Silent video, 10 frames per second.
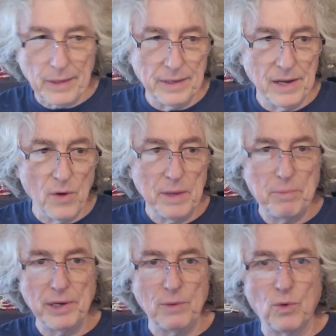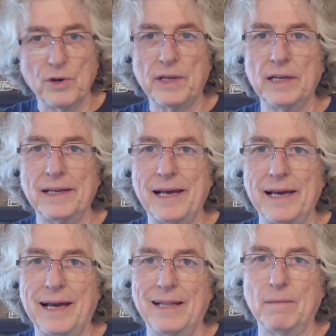He put in work at
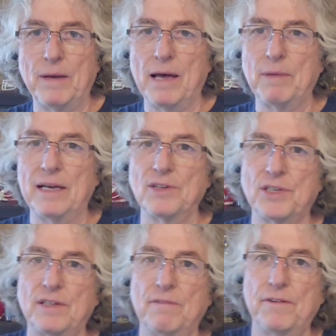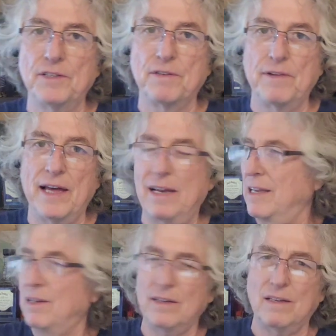Alabama as a defensive
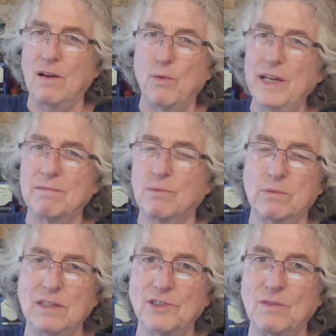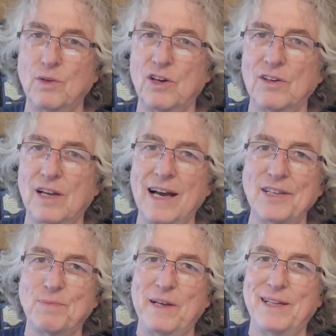analyst. We listen with our
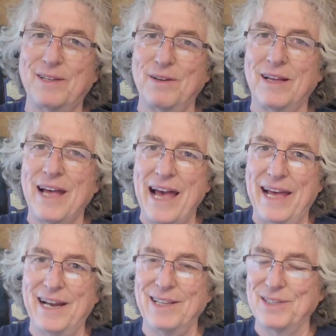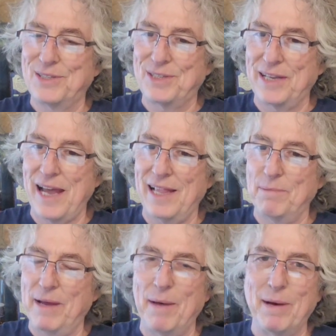guys being the analysts at
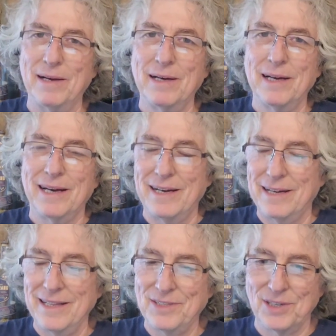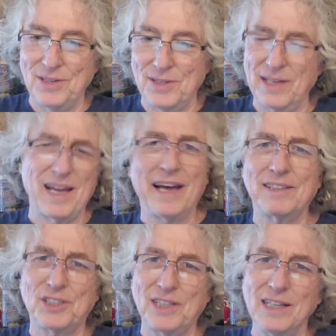Alabama. That's a good thing. I
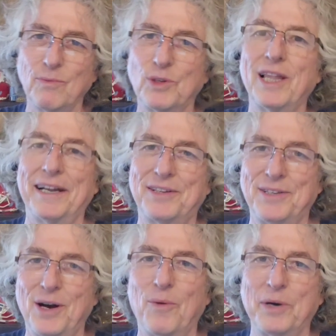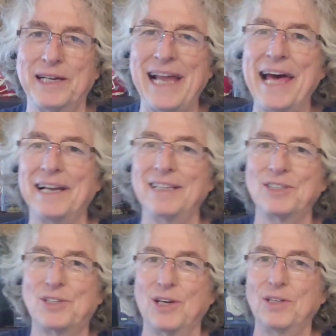still would like to know what an
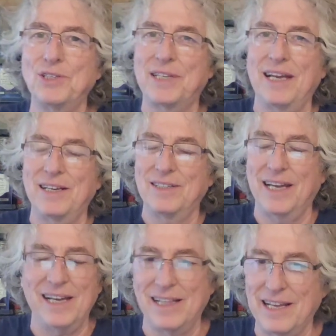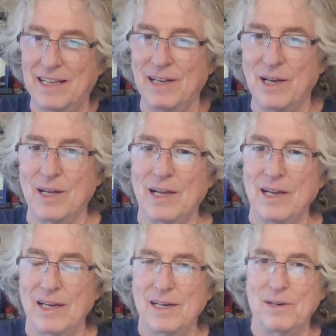analyst does day to day. Like,
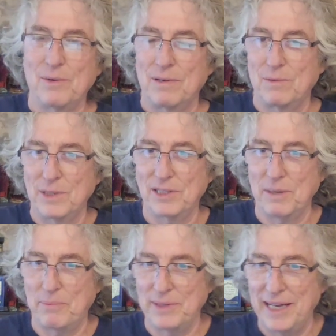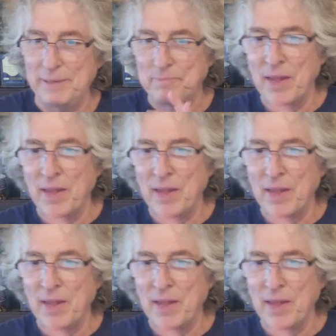what's up with that?